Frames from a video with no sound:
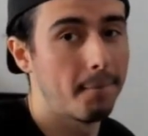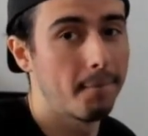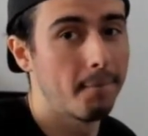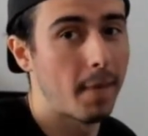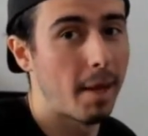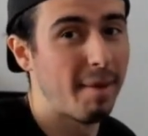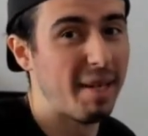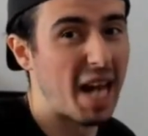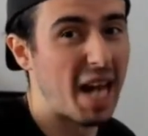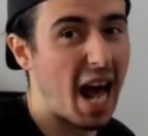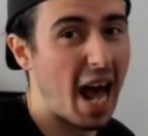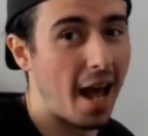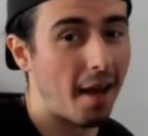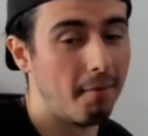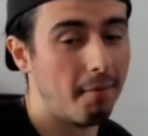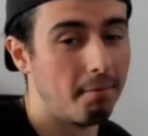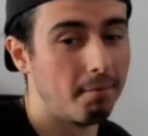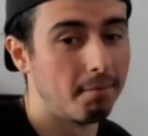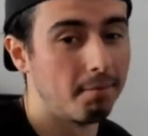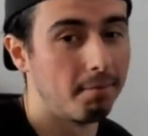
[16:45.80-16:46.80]
Maybe not.
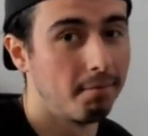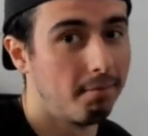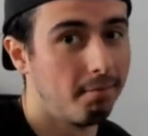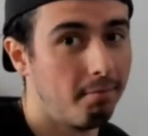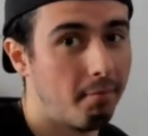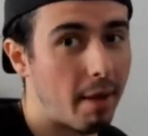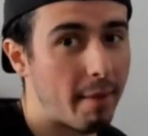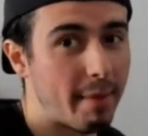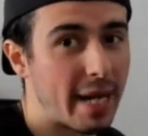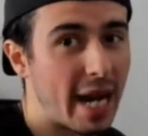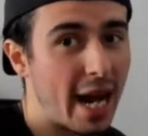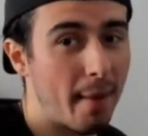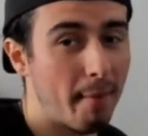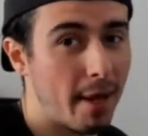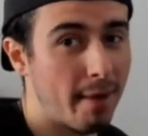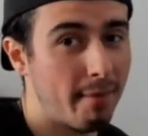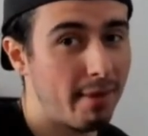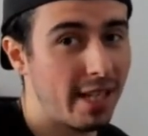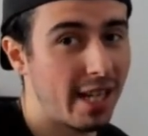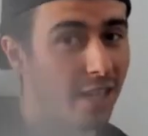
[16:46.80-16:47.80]

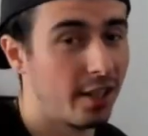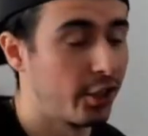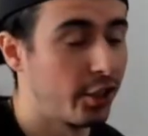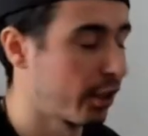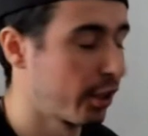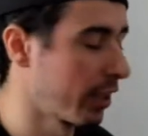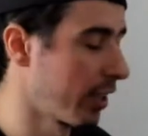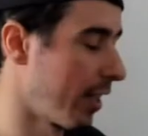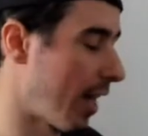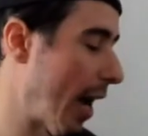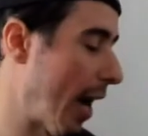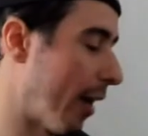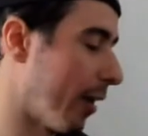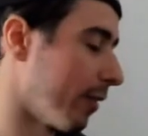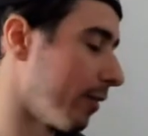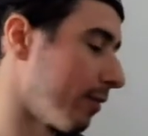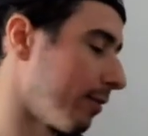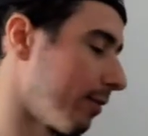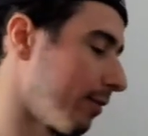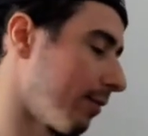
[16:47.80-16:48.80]
Maybe they understood now.
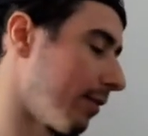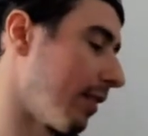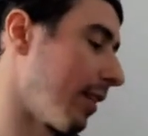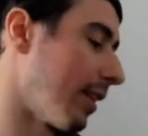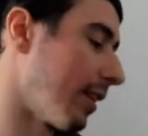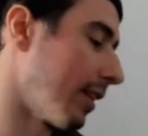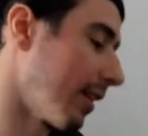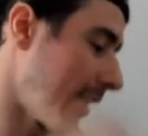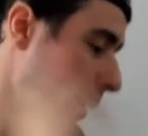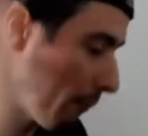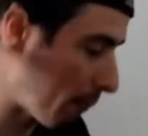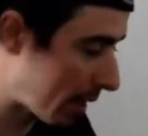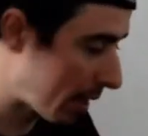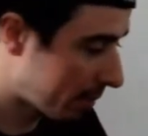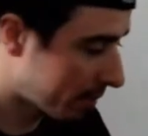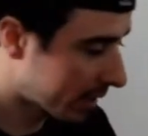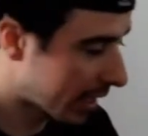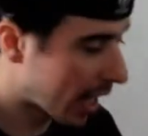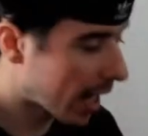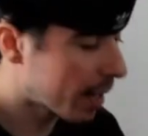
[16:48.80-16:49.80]
They
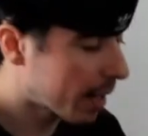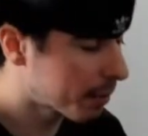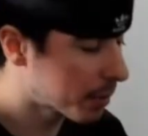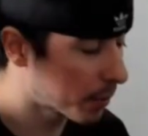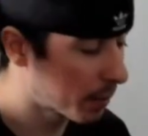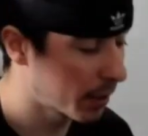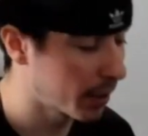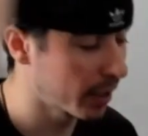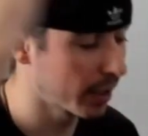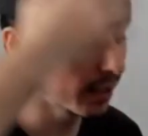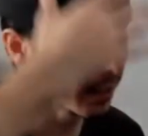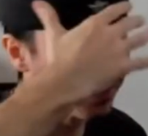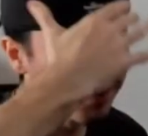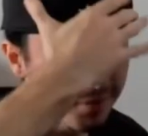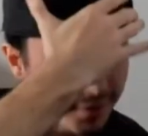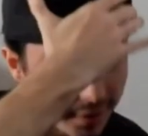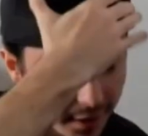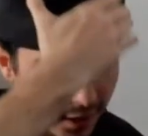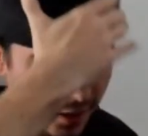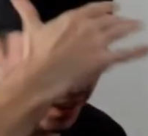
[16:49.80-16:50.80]
peeped the game. Spirit
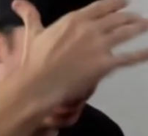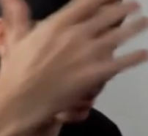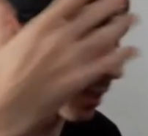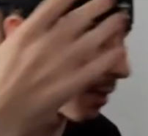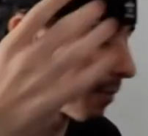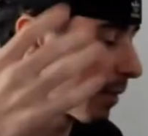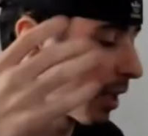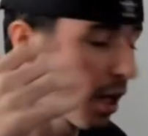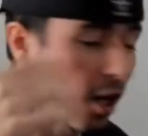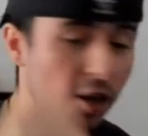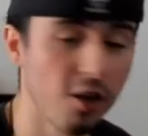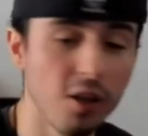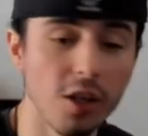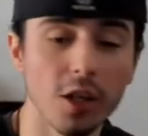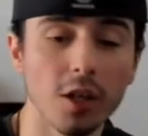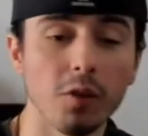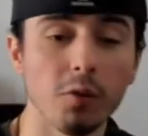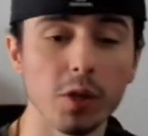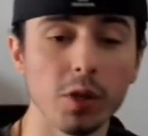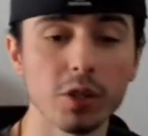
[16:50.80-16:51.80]
let them know
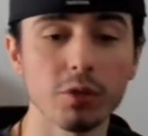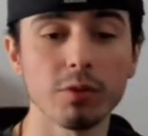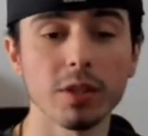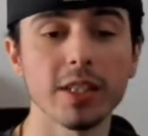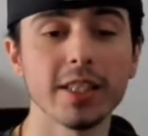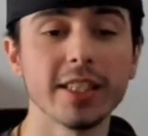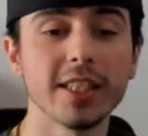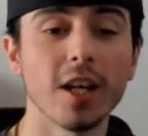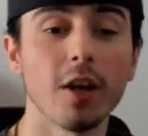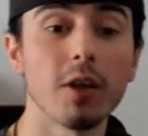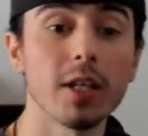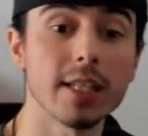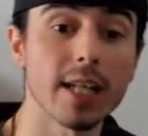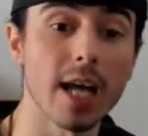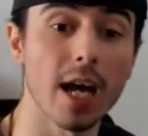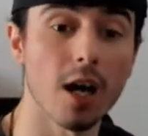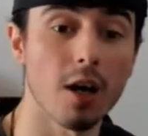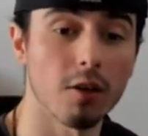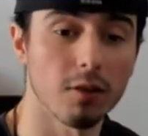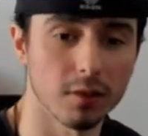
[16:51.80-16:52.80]
what's really going
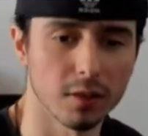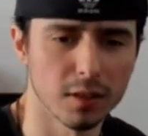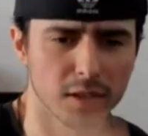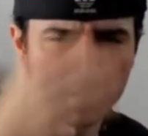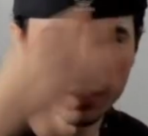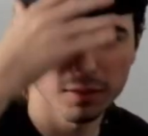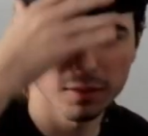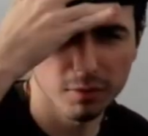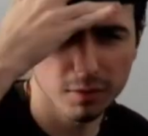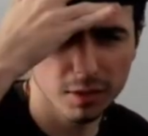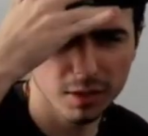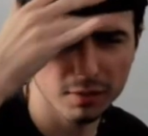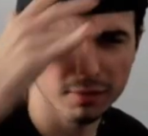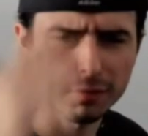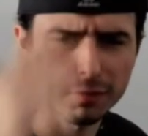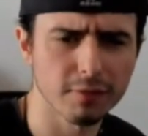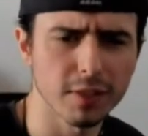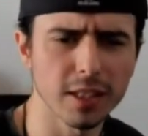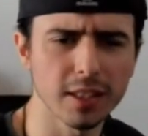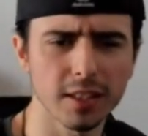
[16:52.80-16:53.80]
down. What the
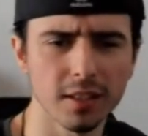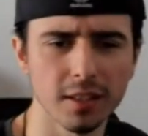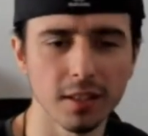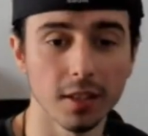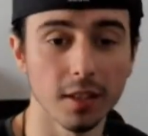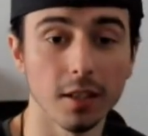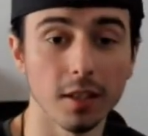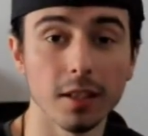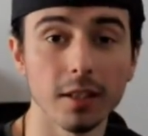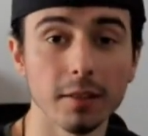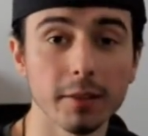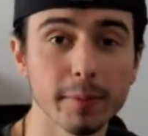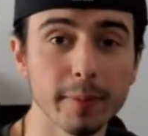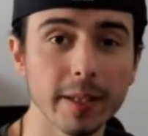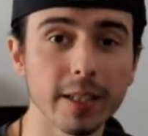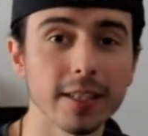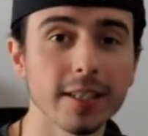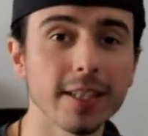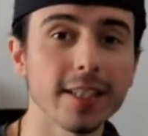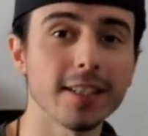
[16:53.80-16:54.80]
fuck?
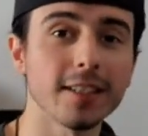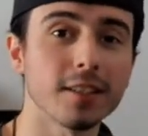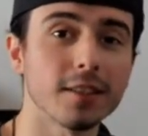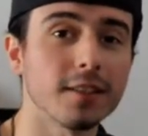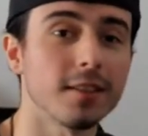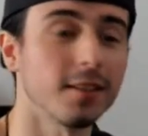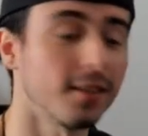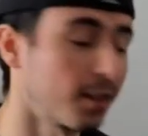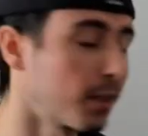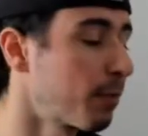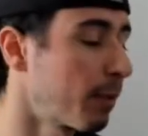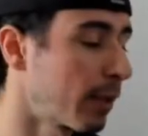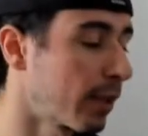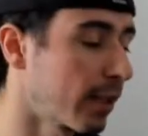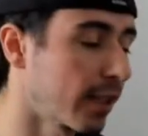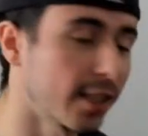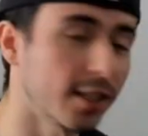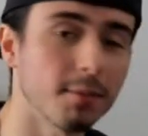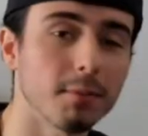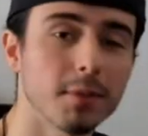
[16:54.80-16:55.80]
Spirit
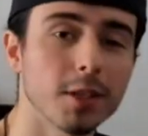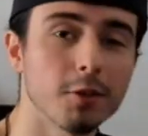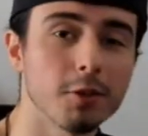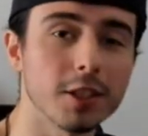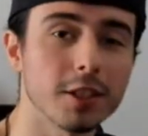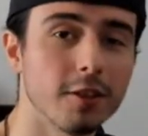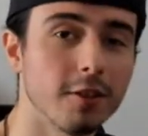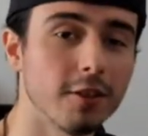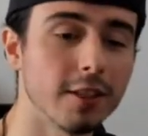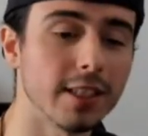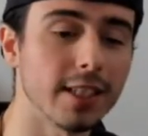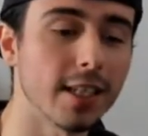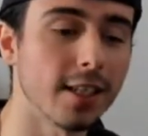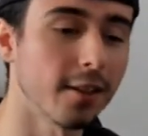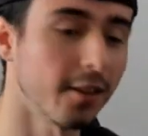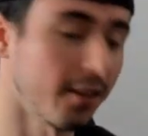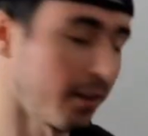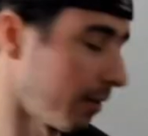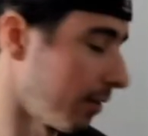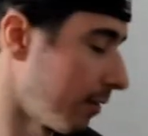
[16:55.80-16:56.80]
let them know what's going
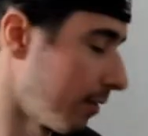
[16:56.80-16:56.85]
down.